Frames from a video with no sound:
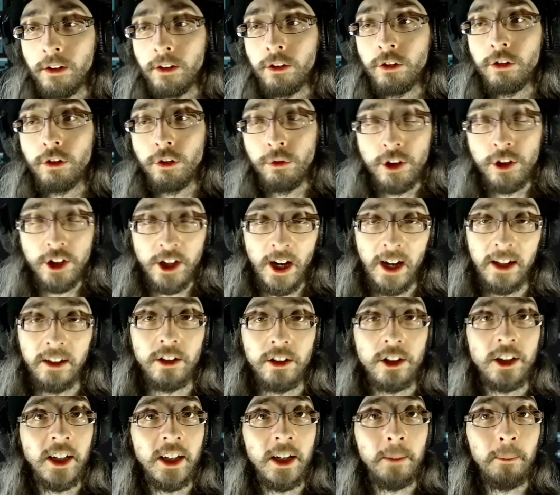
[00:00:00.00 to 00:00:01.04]
too
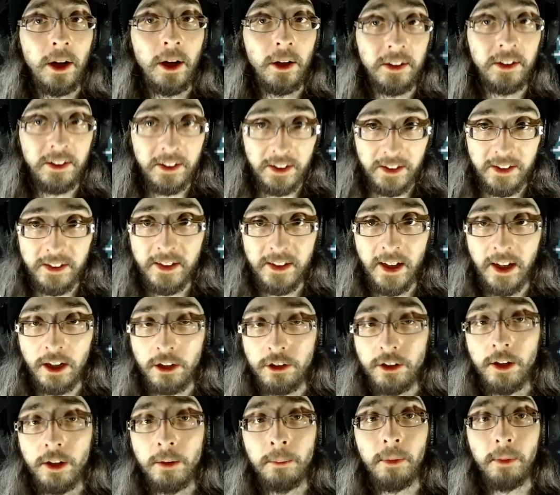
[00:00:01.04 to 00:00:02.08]
challenging about this
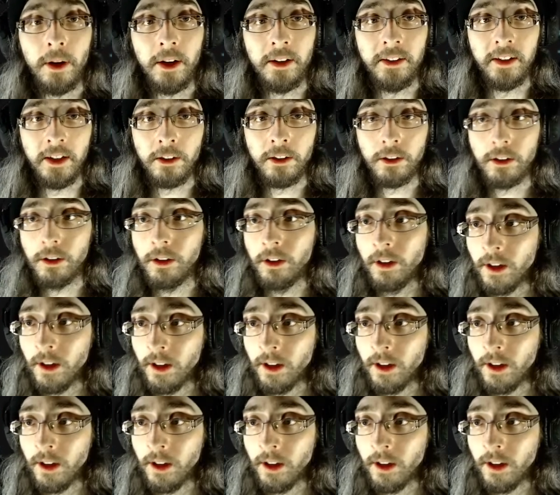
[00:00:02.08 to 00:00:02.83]
section in particular.